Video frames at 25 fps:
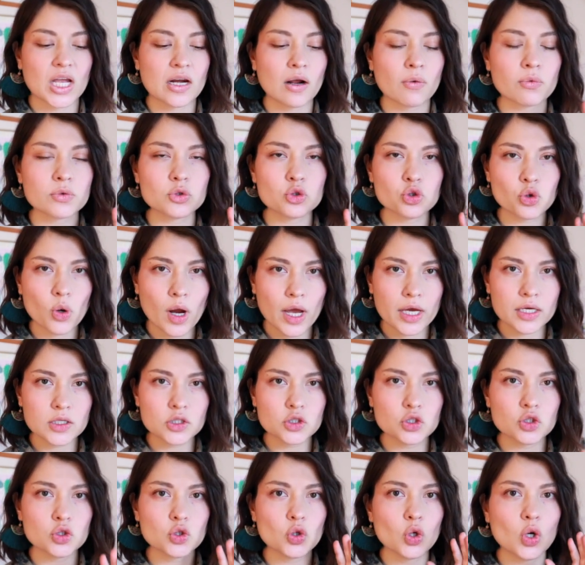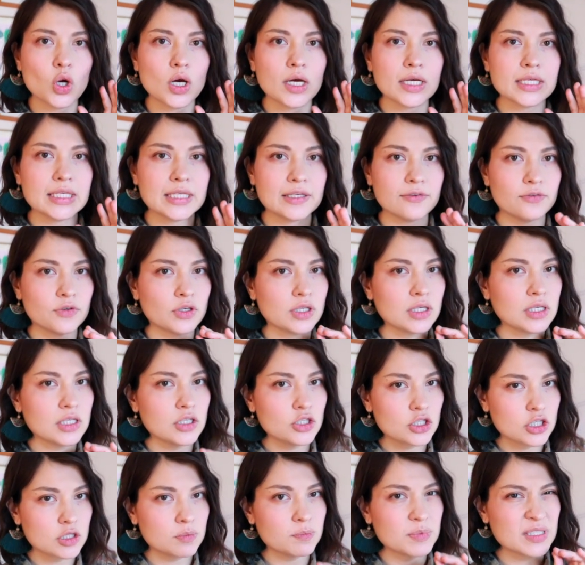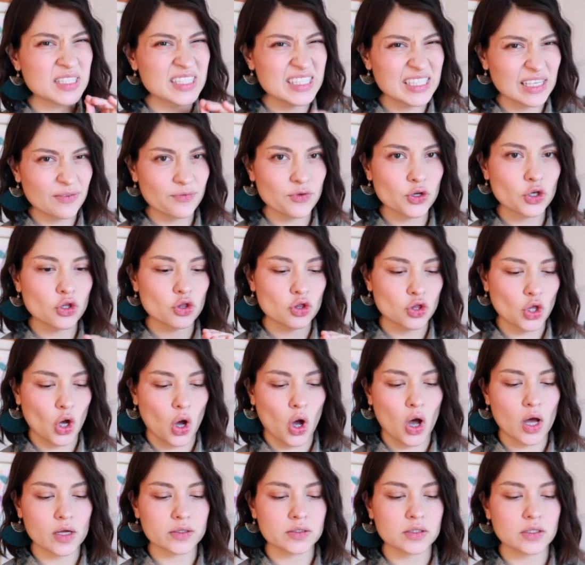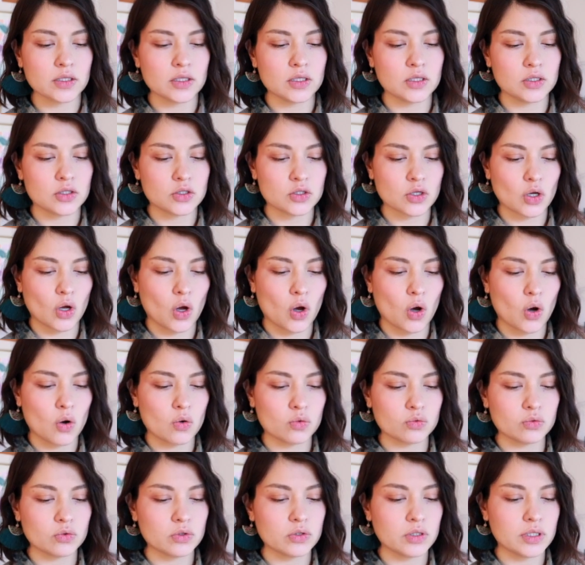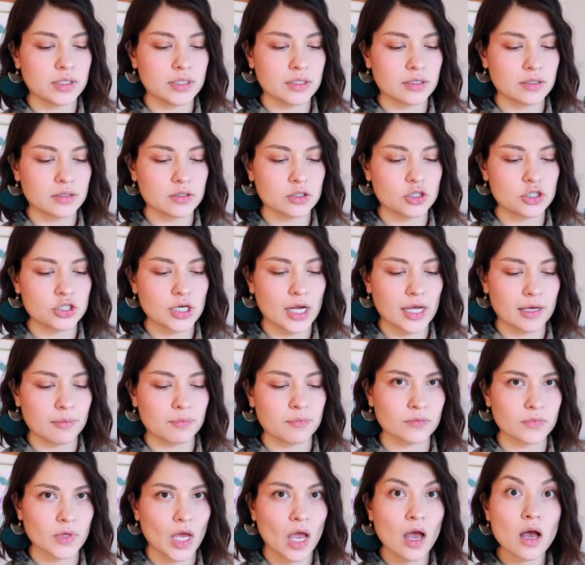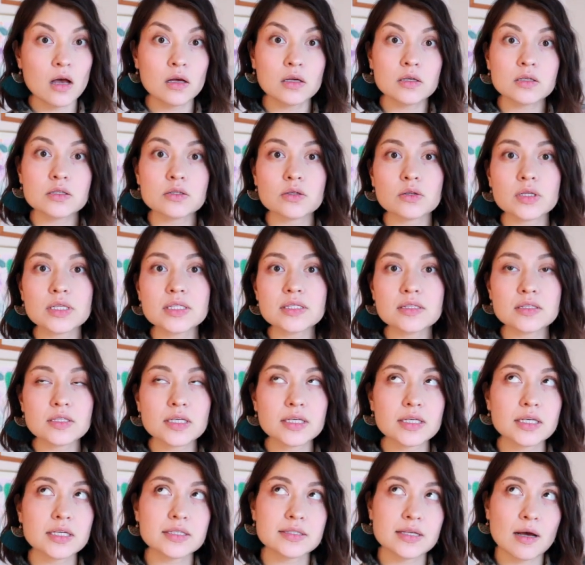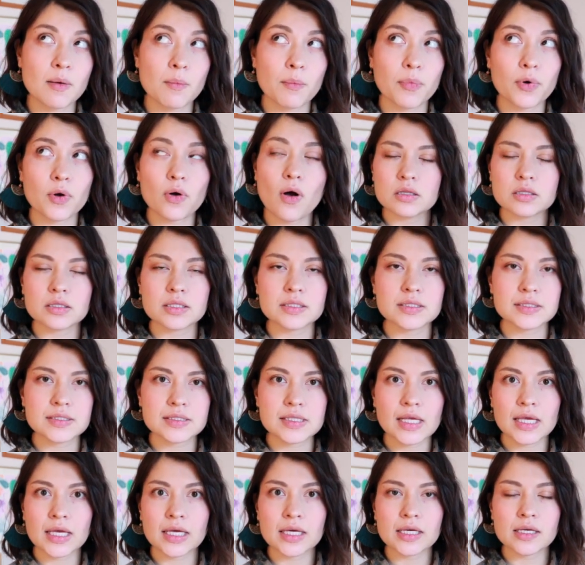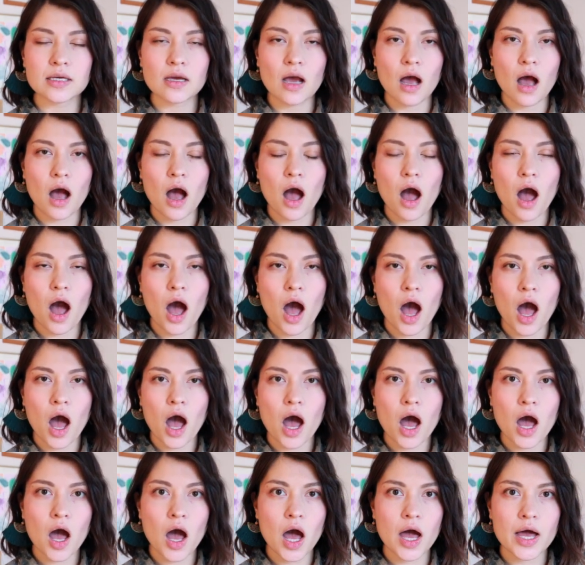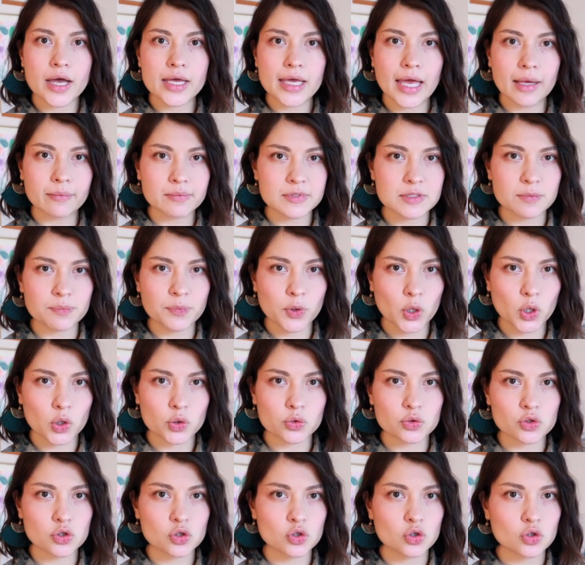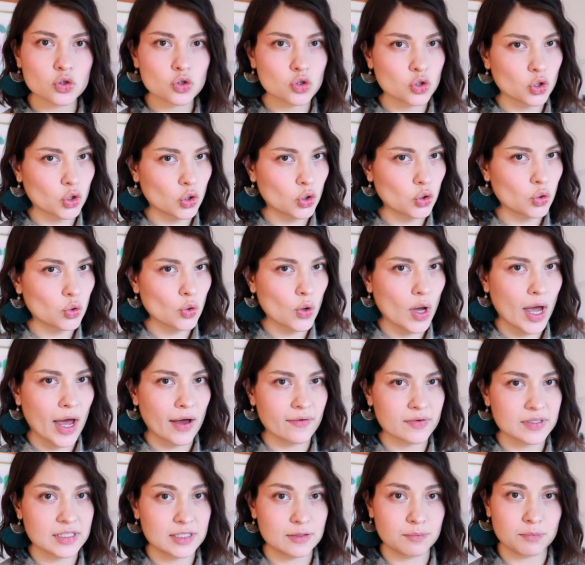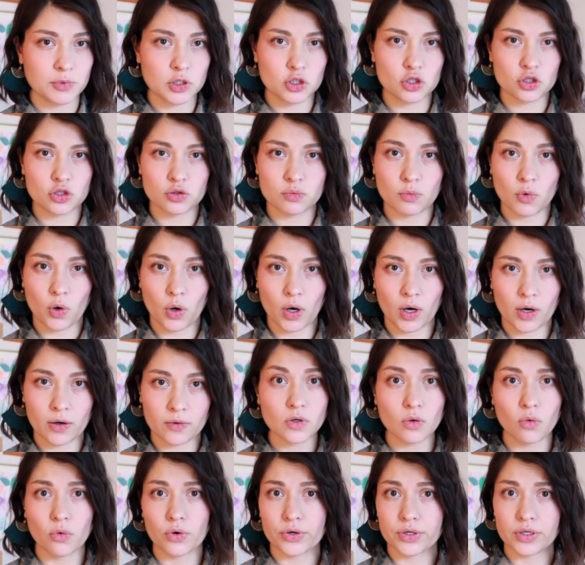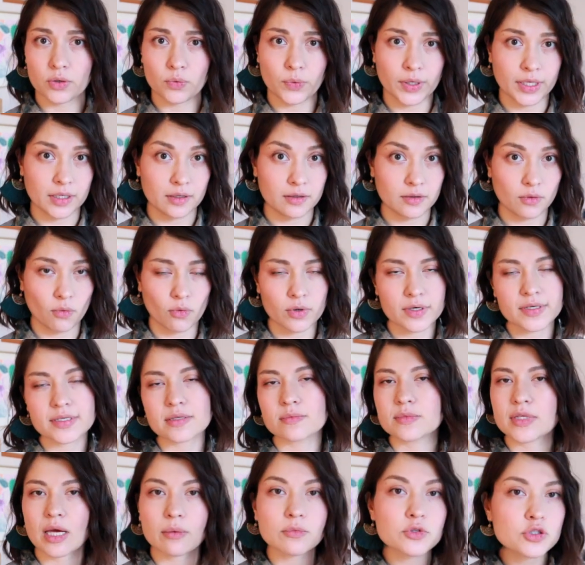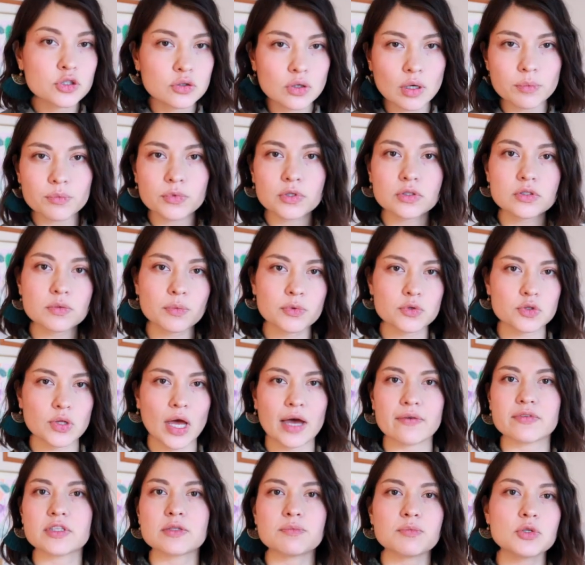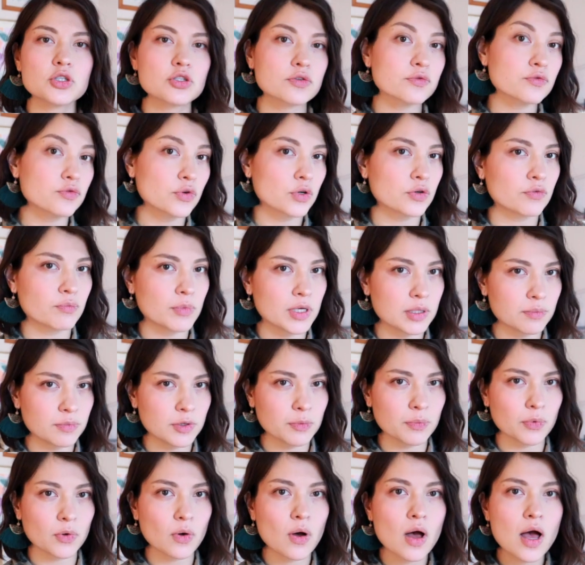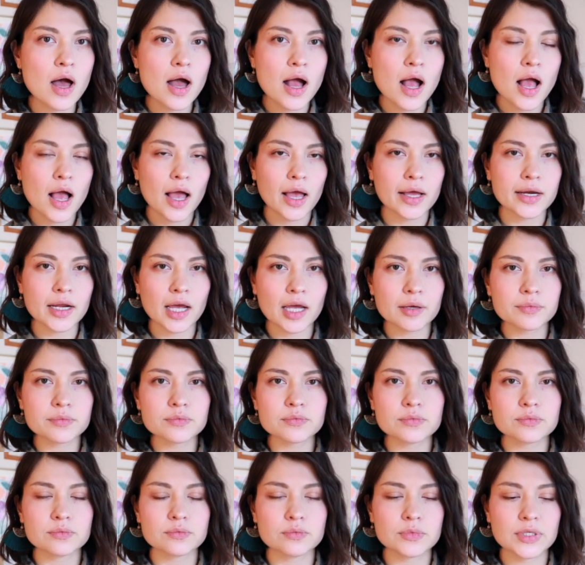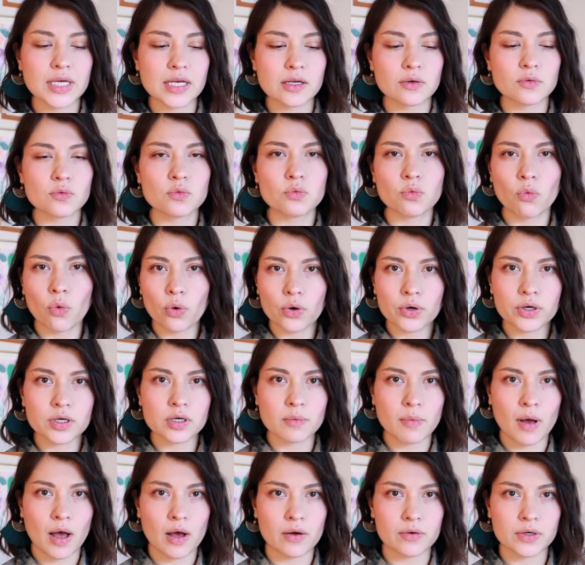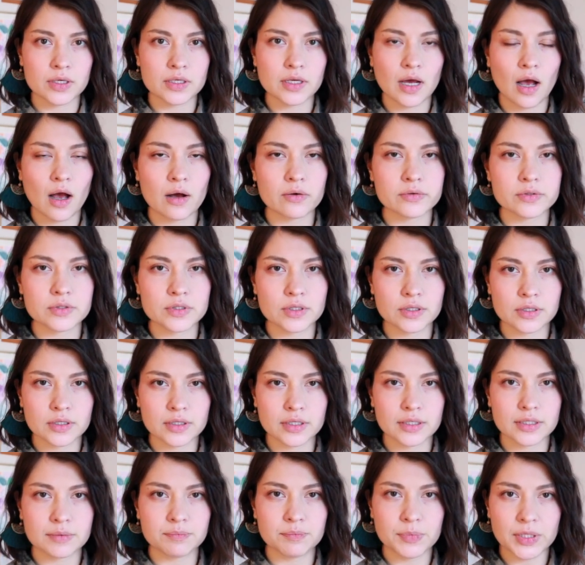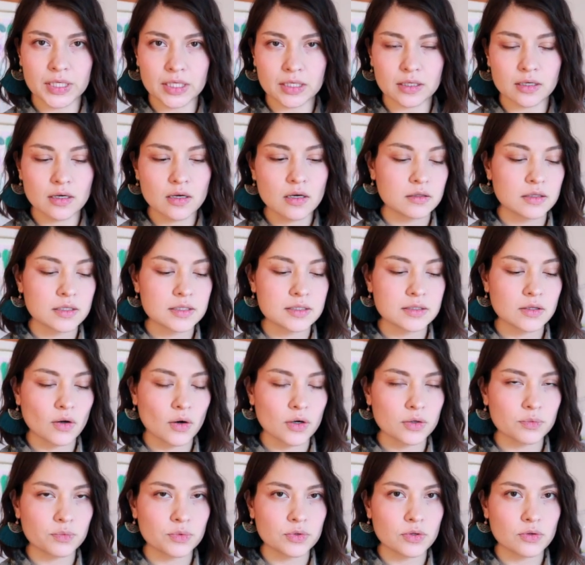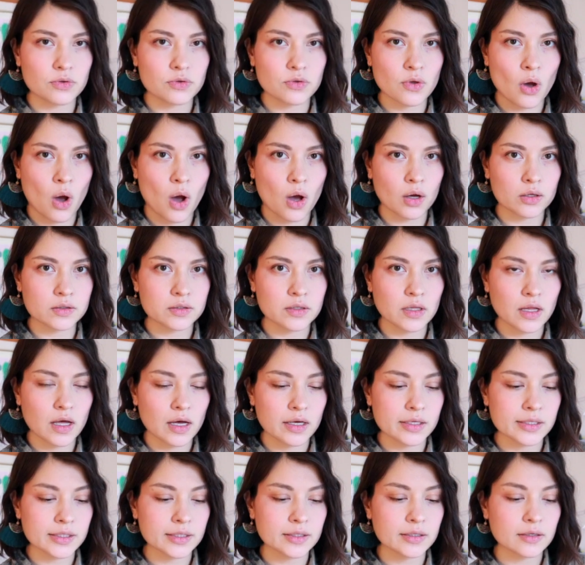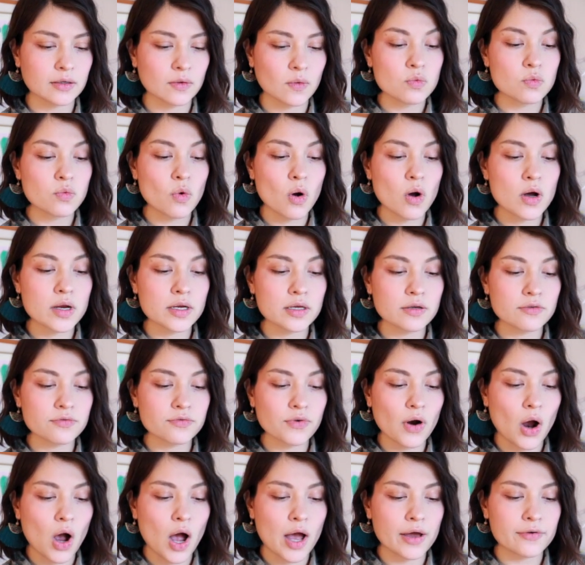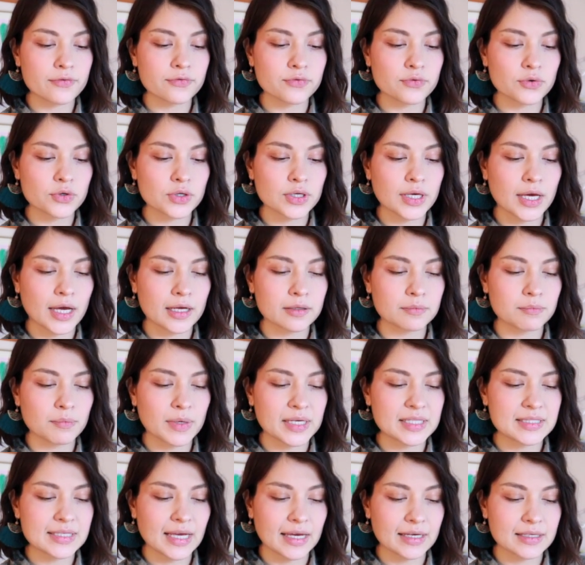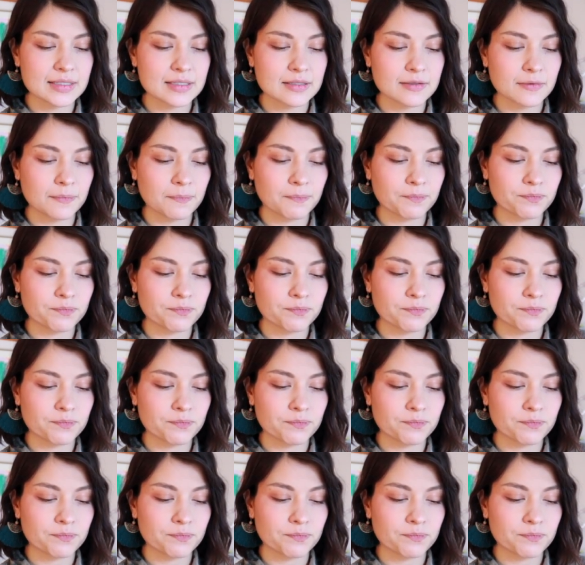And I will try to give each specific thought its own little shape. So let's take an example. Let's say I am supposed to have a speech tomorrow, or in a week, or sometime soon. I'm supposed to have a speech in front of many people, and I'm getting worried about it, how it's gonna be. Let's start with the thought like, what if I forget my text?